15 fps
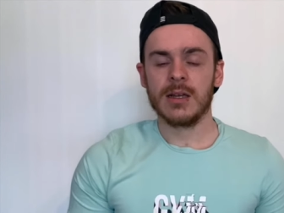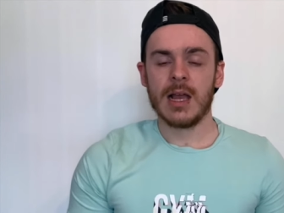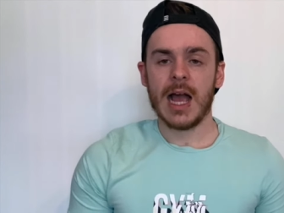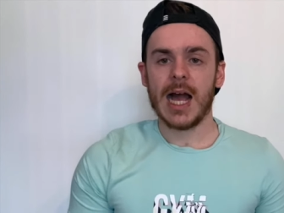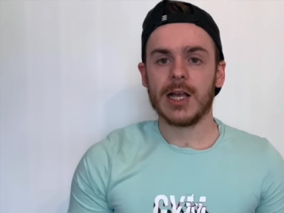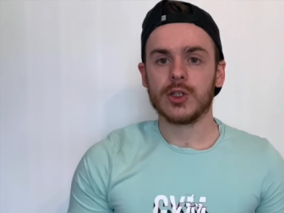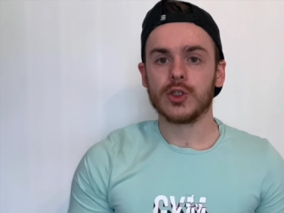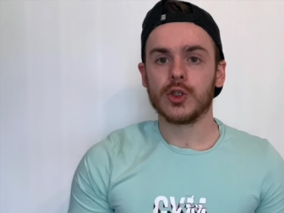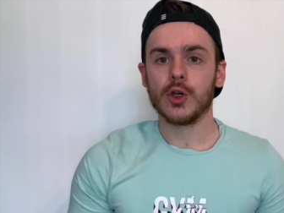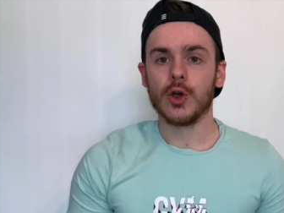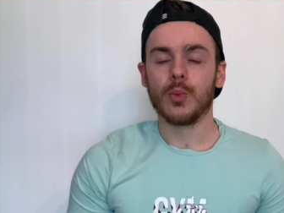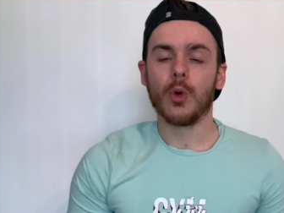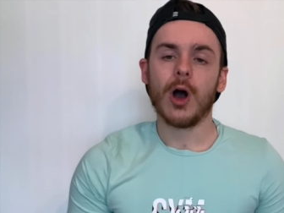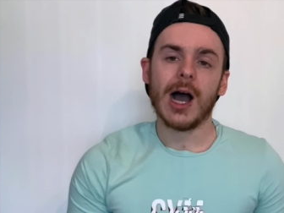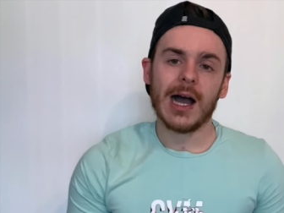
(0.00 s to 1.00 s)
as to
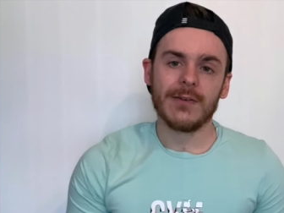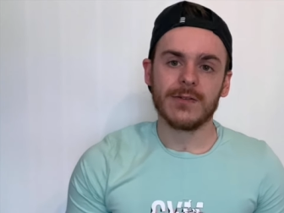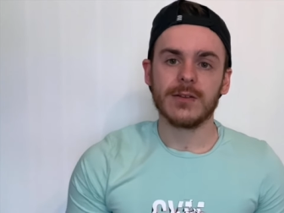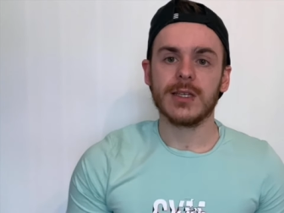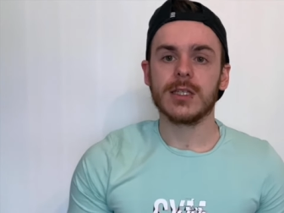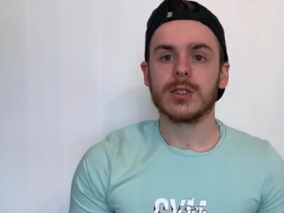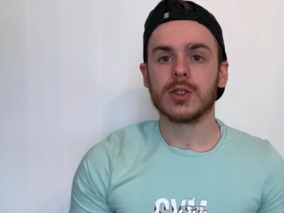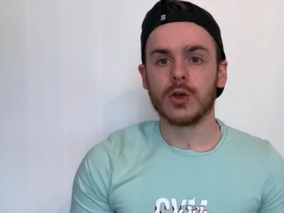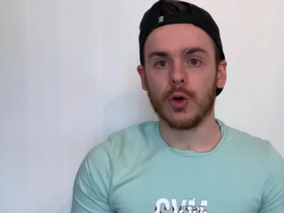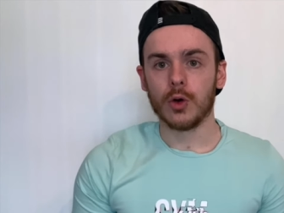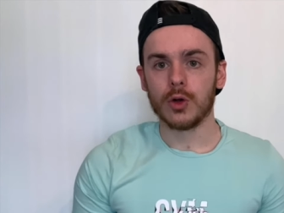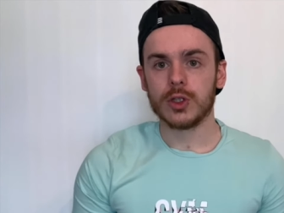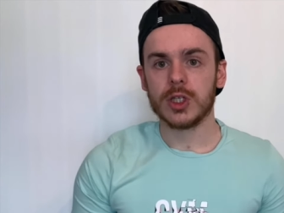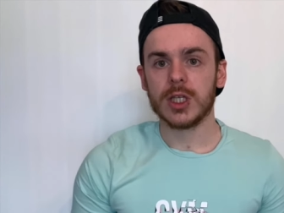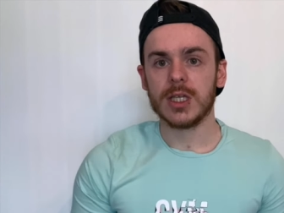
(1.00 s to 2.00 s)
what athletes,
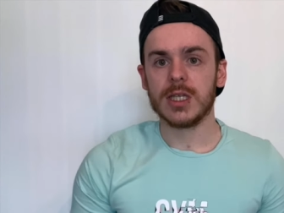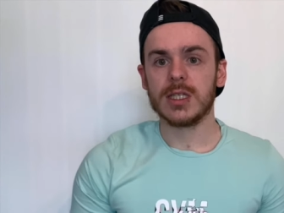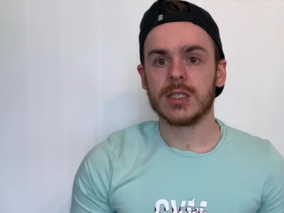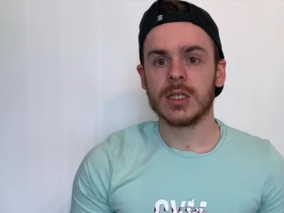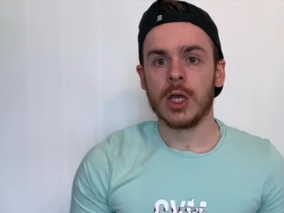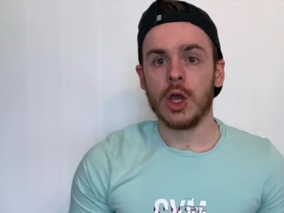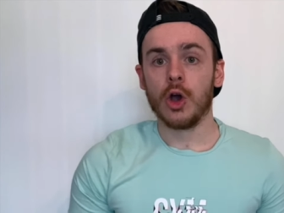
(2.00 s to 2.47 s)
coaches,